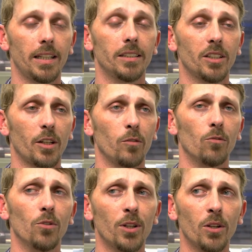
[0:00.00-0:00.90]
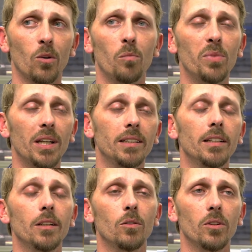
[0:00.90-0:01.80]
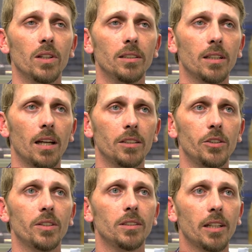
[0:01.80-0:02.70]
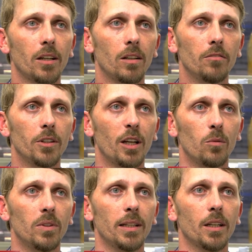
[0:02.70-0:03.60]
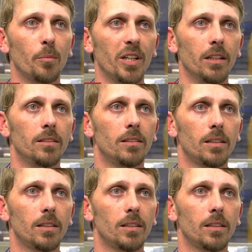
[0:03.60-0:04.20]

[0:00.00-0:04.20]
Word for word: It's a real big deal to these guys. You can tell every day when they come in